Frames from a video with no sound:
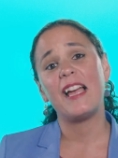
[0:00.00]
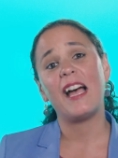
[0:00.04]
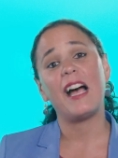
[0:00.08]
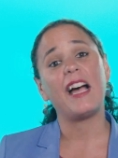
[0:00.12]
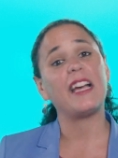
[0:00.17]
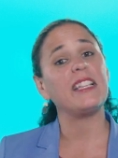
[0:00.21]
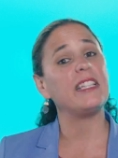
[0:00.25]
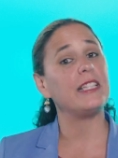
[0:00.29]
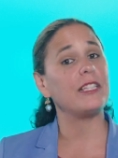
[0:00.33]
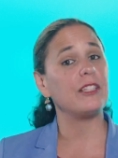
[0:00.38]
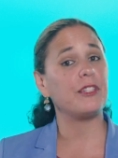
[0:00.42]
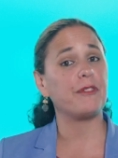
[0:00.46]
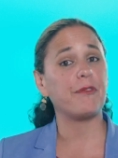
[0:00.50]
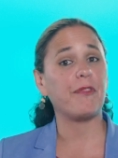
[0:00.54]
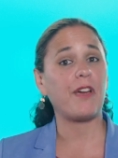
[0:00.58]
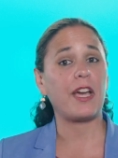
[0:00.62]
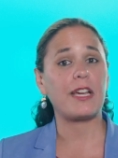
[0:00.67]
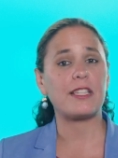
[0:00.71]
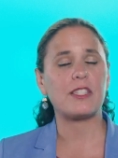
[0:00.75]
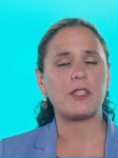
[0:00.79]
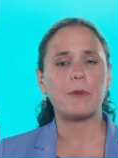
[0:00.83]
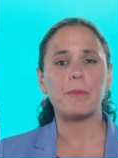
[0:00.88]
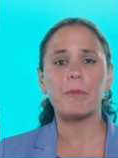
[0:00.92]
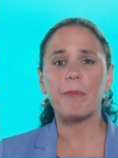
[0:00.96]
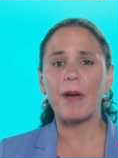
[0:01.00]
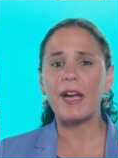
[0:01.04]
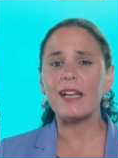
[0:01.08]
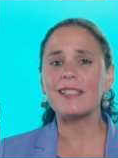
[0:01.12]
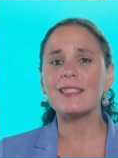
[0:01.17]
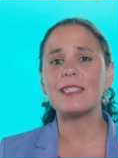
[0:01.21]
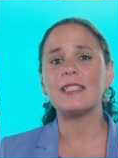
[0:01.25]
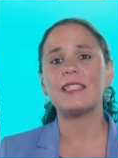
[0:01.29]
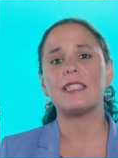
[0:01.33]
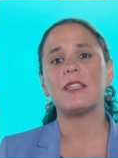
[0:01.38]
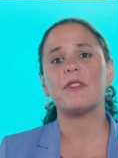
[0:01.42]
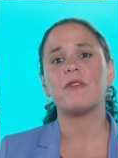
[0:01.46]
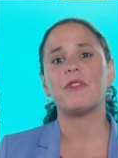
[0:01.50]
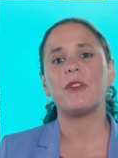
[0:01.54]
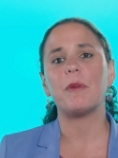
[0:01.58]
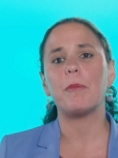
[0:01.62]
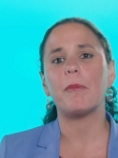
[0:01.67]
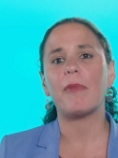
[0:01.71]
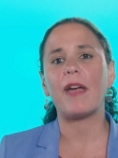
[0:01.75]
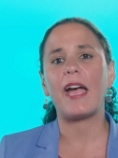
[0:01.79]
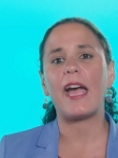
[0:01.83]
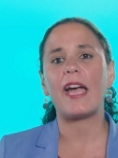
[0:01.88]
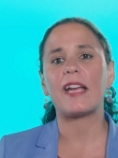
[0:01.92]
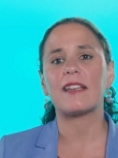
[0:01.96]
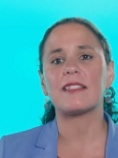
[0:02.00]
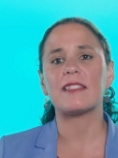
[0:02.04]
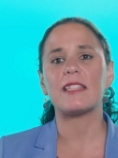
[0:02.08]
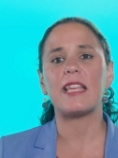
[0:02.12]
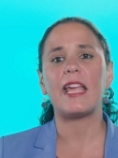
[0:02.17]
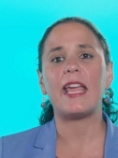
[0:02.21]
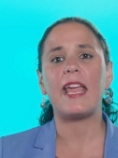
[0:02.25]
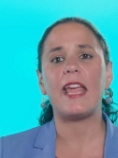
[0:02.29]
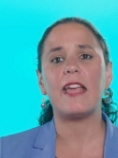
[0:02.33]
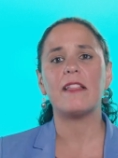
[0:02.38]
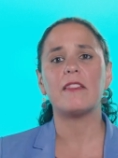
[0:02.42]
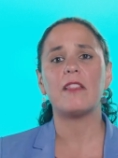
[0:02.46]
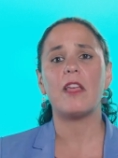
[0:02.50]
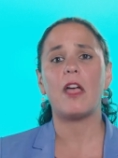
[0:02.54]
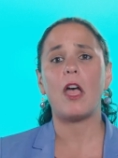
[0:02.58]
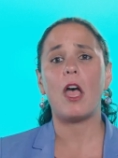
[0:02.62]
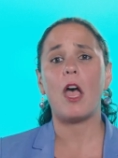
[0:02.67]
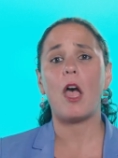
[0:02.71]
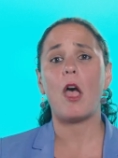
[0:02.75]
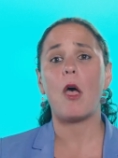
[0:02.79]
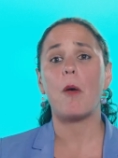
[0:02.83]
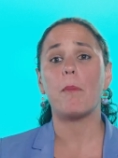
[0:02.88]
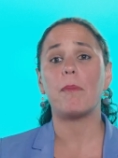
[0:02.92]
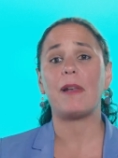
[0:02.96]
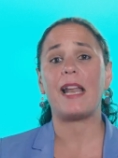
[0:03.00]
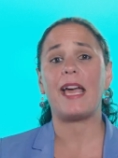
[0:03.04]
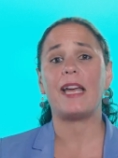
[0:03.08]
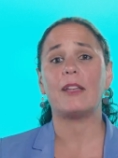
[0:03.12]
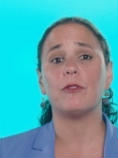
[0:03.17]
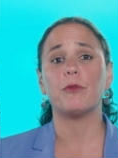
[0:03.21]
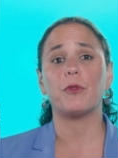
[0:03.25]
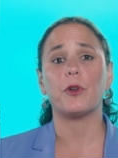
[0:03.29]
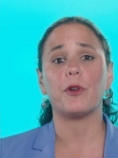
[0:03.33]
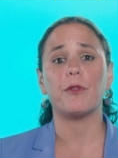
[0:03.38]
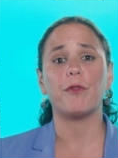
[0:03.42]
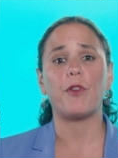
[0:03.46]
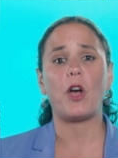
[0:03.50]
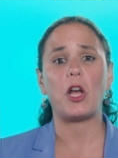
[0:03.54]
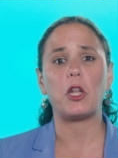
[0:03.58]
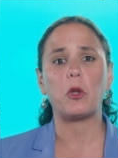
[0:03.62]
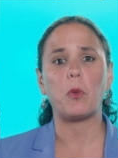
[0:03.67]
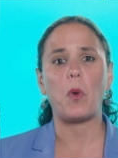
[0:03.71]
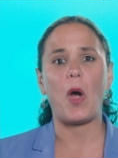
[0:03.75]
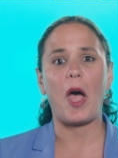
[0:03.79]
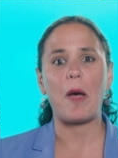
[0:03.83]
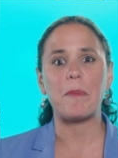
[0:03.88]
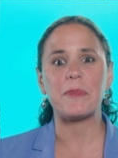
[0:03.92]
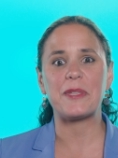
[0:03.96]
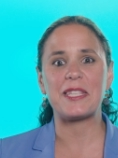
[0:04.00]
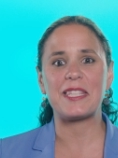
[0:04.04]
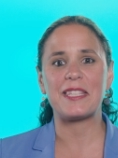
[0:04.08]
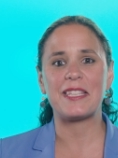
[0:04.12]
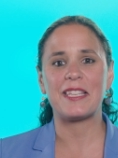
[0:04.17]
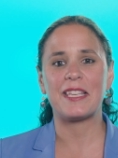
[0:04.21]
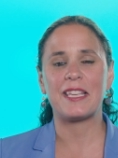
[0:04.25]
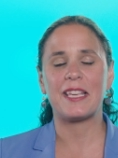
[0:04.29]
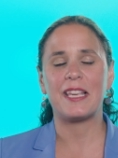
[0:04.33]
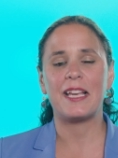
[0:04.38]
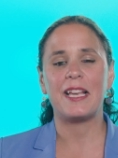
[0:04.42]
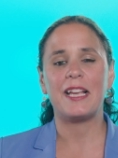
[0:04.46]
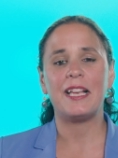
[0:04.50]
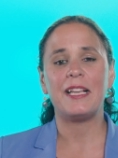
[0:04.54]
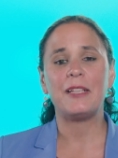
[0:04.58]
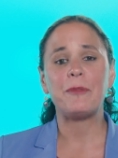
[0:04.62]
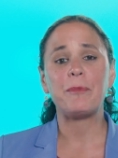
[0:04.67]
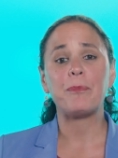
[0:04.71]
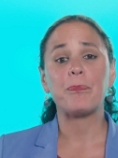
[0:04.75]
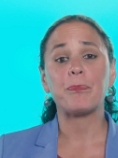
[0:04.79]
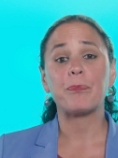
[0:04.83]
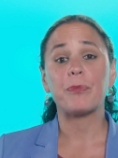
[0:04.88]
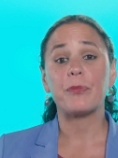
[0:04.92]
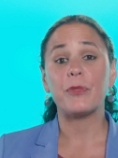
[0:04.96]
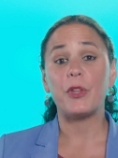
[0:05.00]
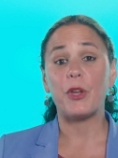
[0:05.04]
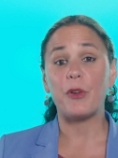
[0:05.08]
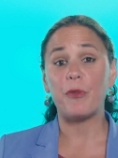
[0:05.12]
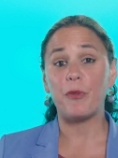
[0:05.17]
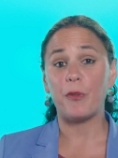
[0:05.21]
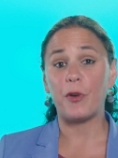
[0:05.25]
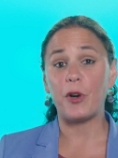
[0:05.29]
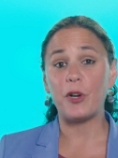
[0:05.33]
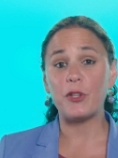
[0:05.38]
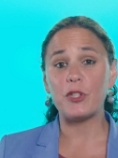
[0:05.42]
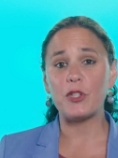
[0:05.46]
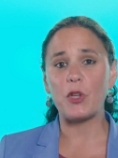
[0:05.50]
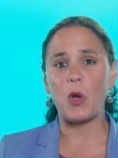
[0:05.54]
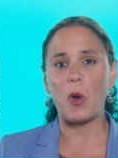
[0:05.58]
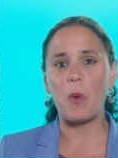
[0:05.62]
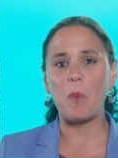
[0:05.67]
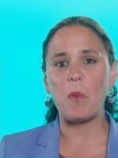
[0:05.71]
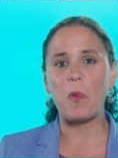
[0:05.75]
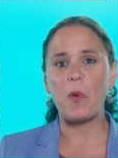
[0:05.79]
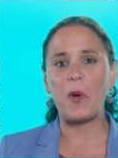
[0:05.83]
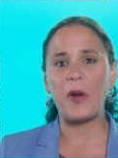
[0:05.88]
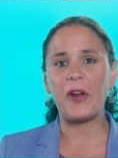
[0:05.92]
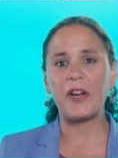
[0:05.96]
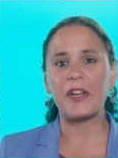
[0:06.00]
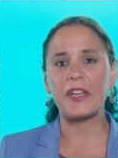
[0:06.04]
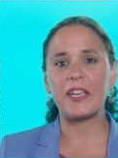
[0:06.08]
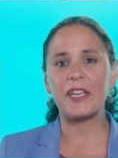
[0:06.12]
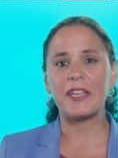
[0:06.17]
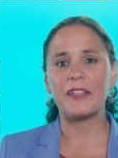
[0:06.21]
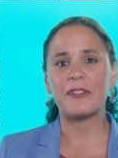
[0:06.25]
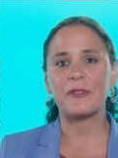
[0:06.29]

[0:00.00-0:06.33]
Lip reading: identify some positive impacts, and plan for follow-ups. The first homework